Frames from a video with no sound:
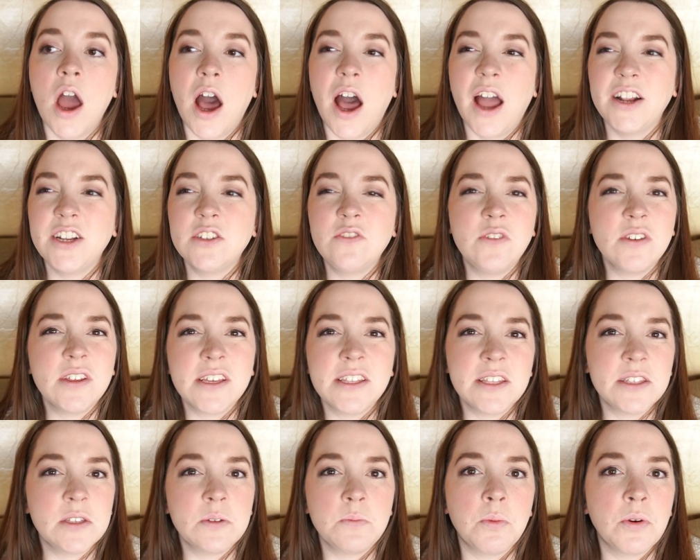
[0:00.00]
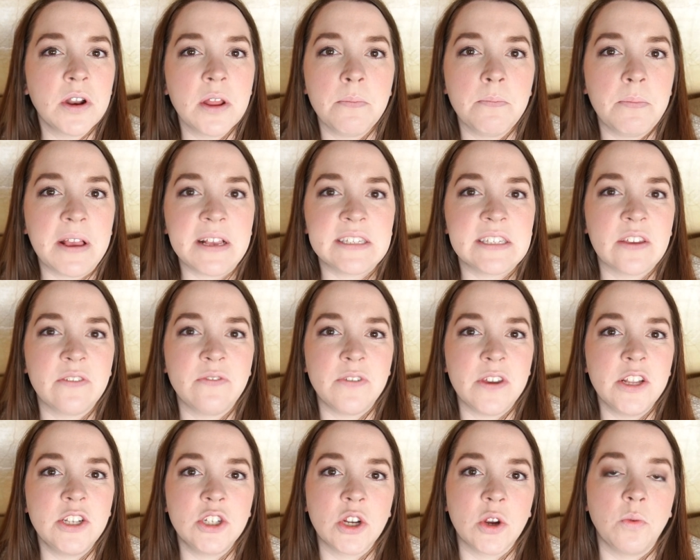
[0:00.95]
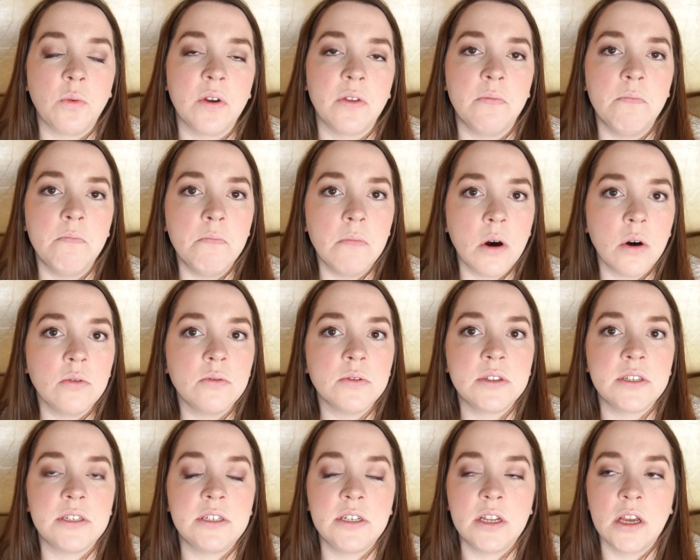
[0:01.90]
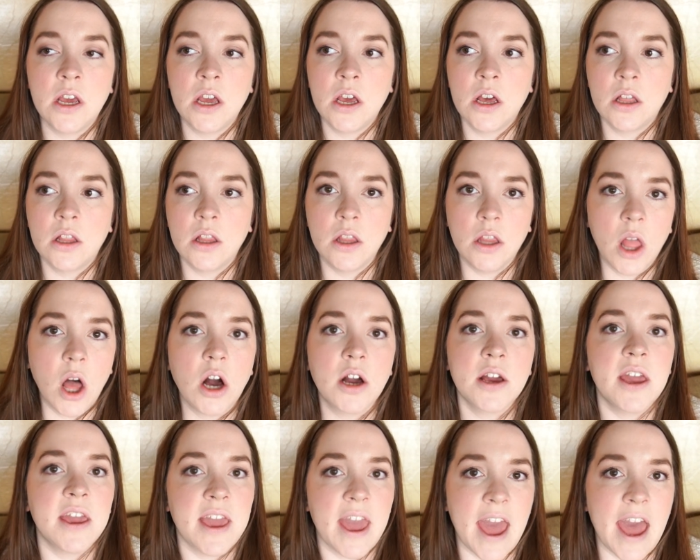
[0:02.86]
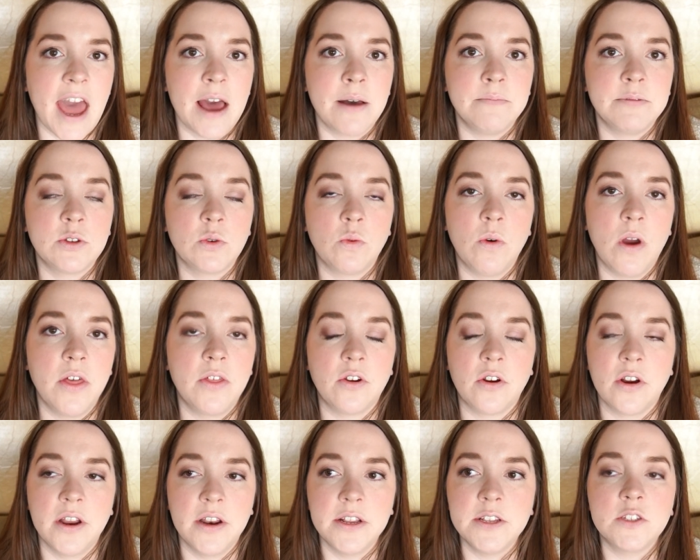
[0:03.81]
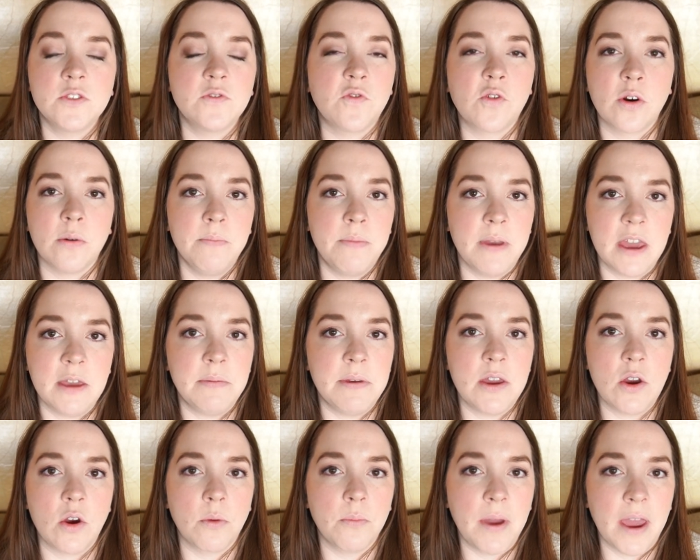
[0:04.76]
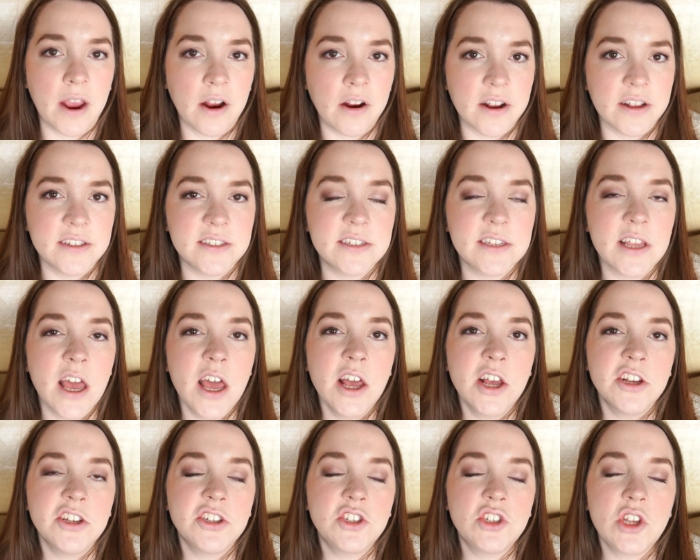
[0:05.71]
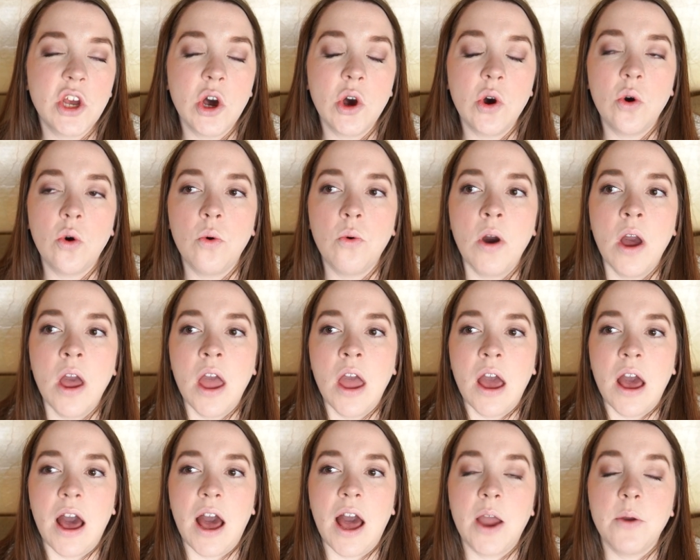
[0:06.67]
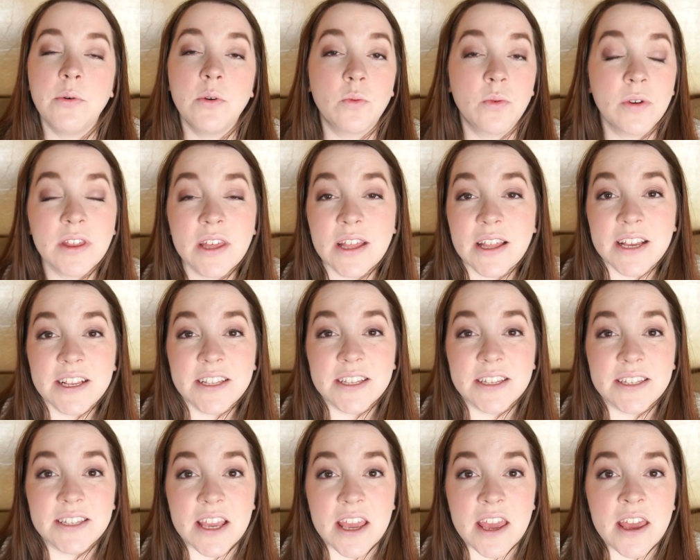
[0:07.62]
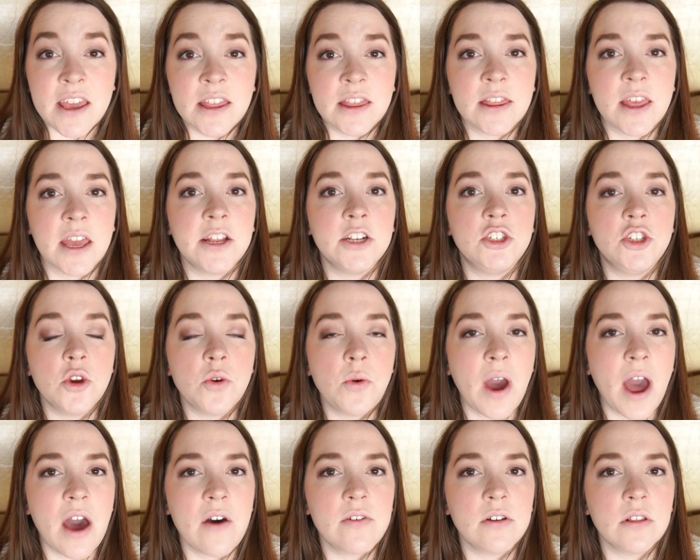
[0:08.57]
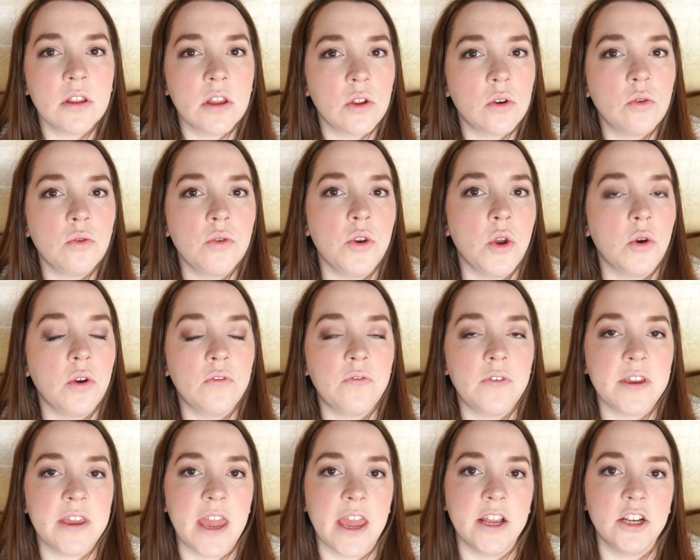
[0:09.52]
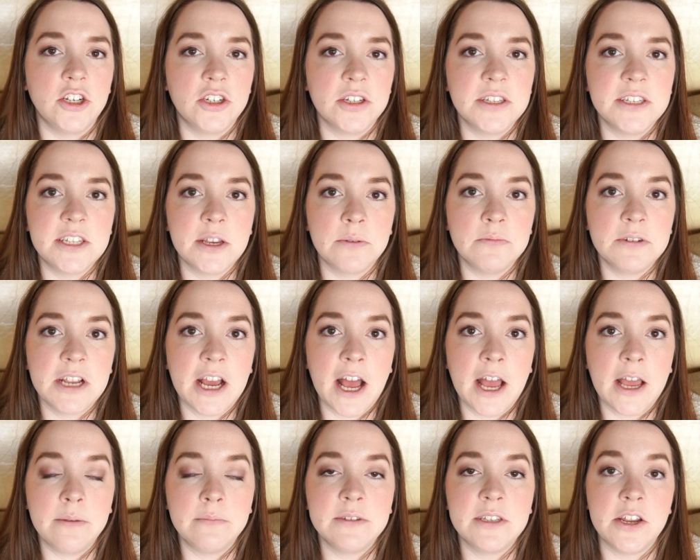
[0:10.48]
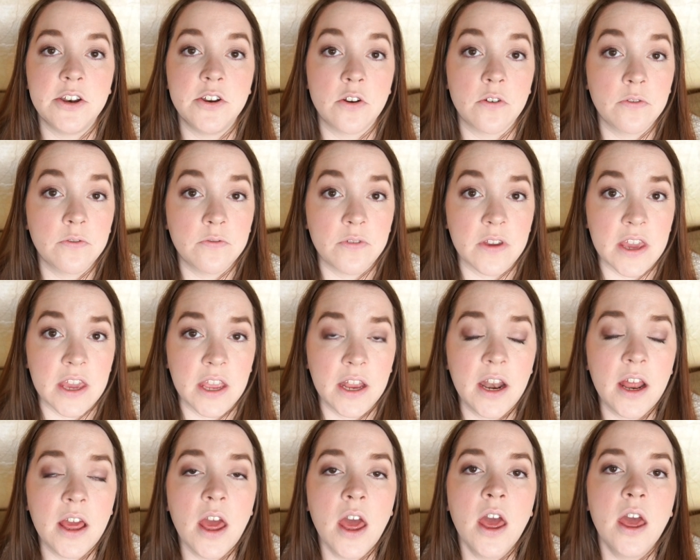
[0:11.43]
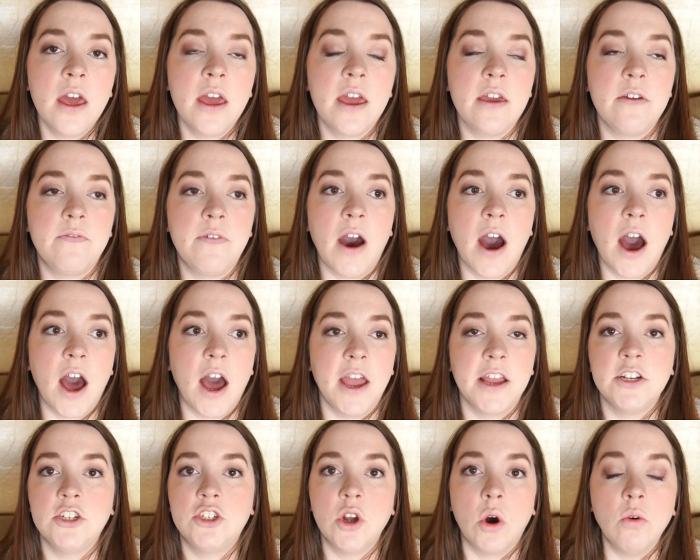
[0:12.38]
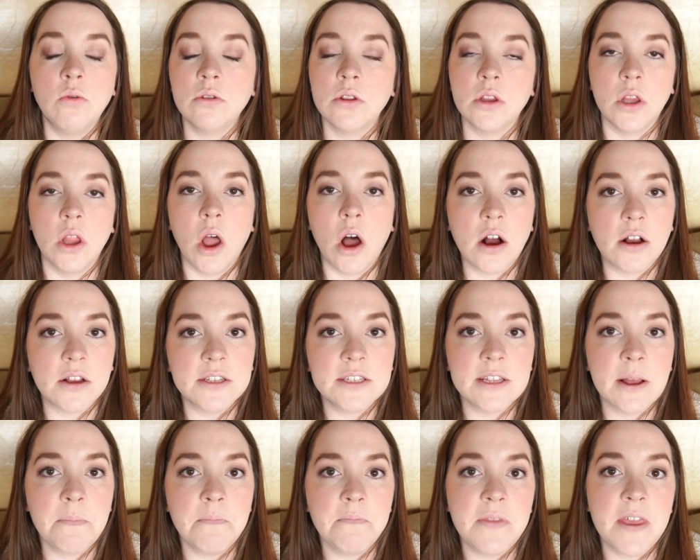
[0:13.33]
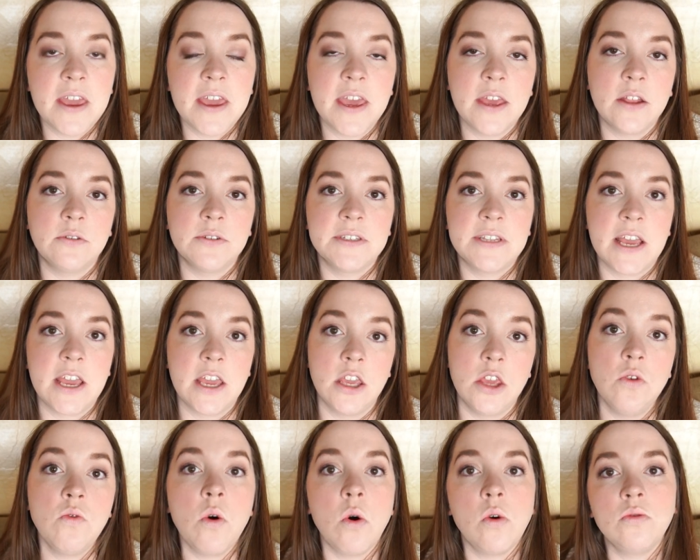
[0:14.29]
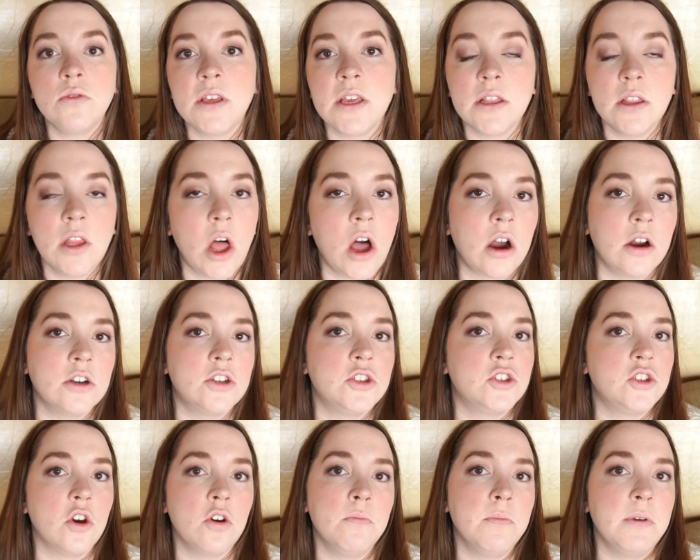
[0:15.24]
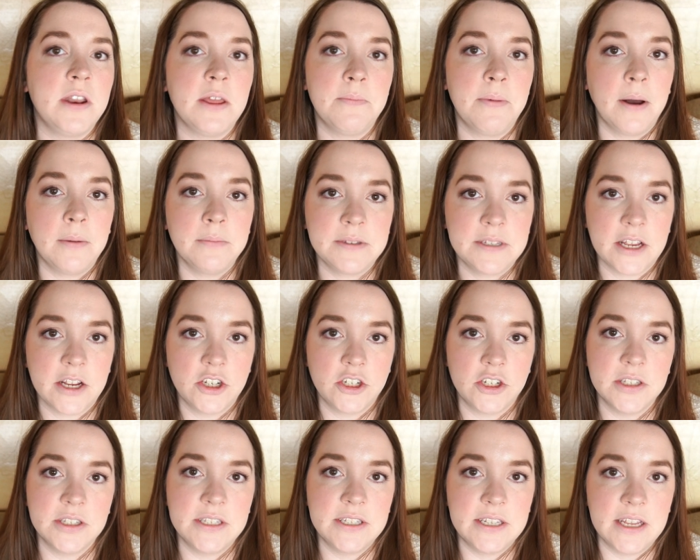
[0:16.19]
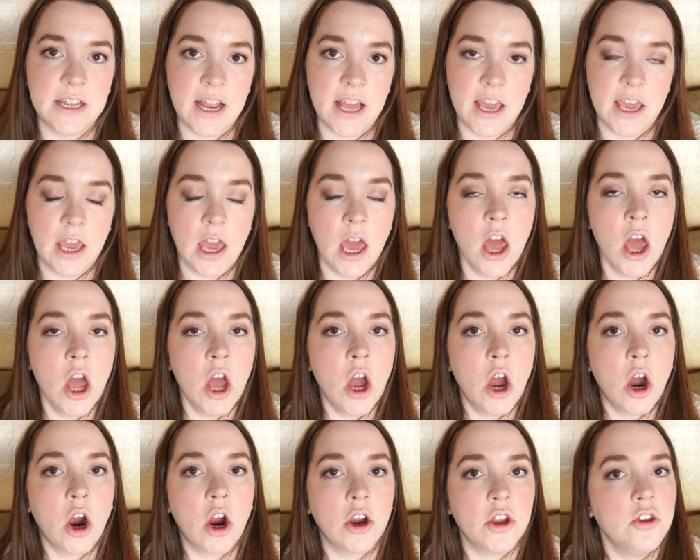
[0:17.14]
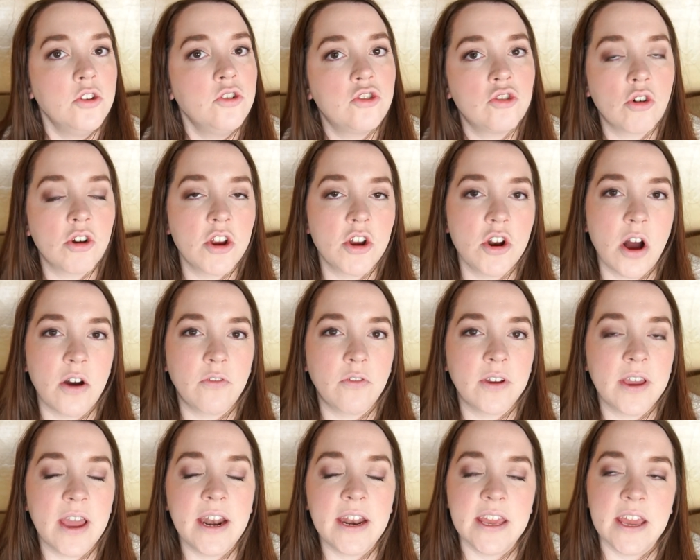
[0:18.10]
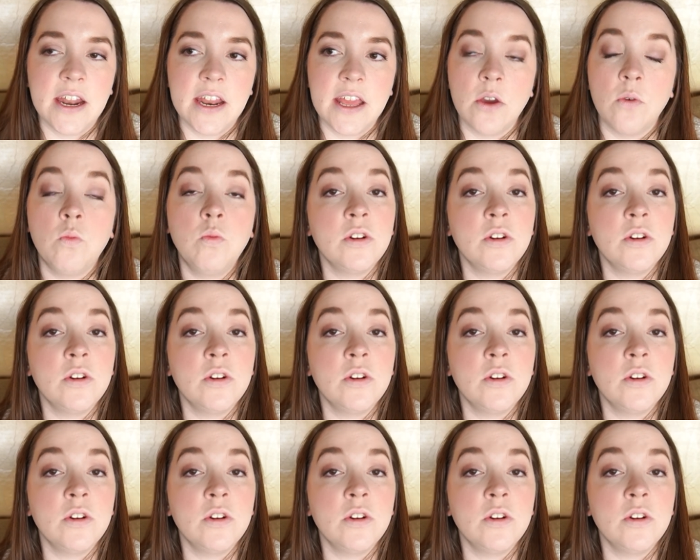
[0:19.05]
I just feel like that's a pretty basic feature with most logging apps, whether it is for baby or parents. So I would really like to see it. They do have a little notification sometimes in your feed. If I don't log something, it'll say, you only logged so many pump sessions today. Are you sure you're not forgetting any?